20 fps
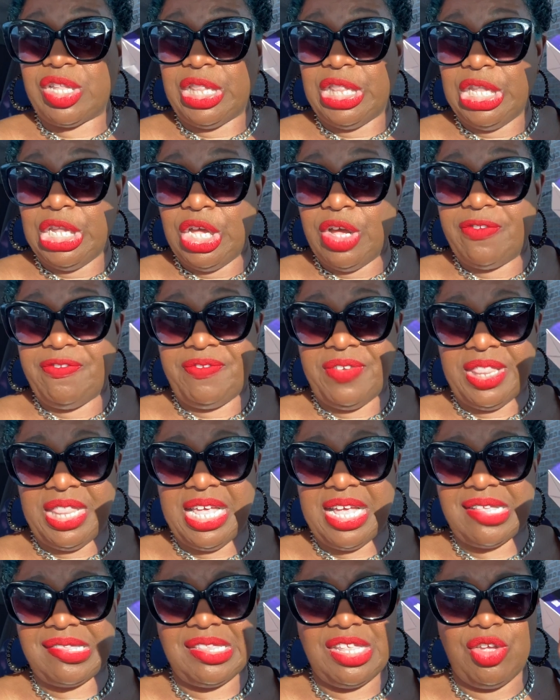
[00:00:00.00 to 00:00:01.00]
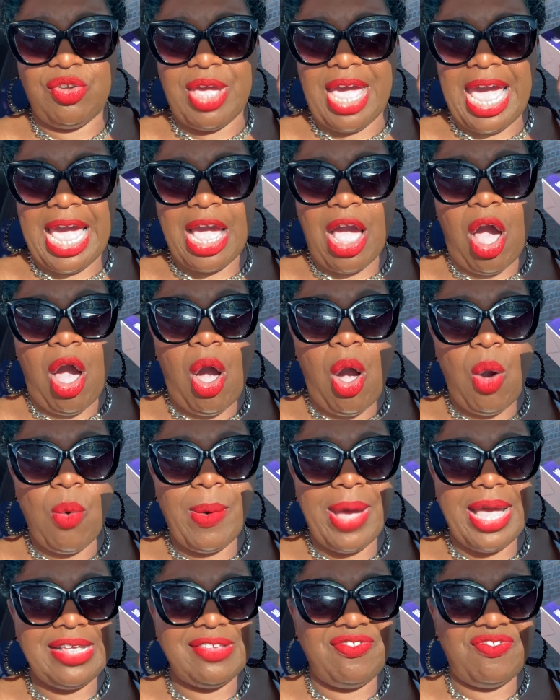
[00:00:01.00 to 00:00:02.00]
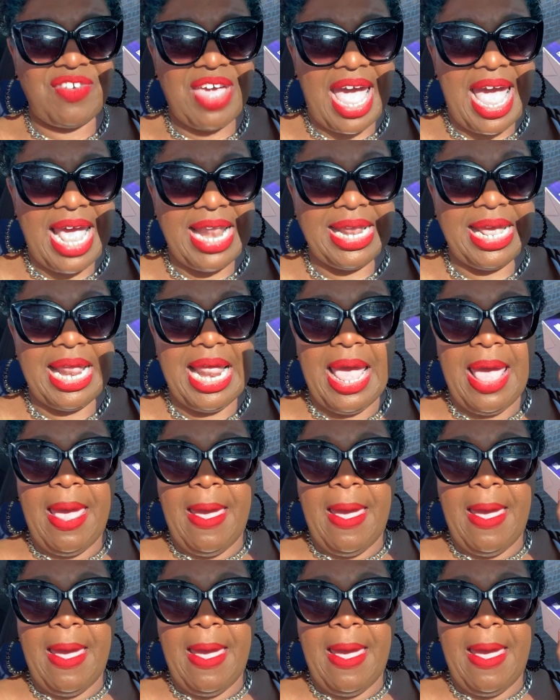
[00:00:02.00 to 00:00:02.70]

look for this. You can't always find it.